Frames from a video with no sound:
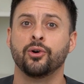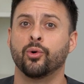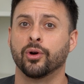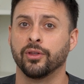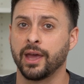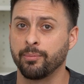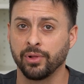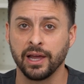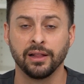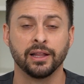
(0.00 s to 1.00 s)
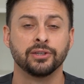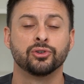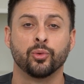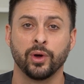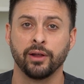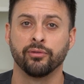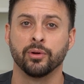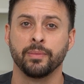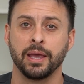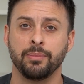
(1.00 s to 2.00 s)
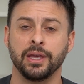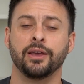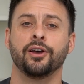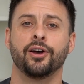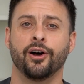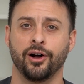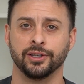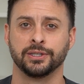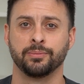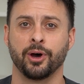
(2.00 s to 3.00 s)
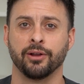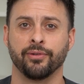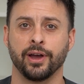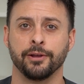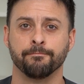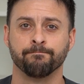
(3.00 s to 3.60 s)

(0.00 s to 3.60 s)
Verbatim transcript: or that playlist or whatever it may be on Spotify.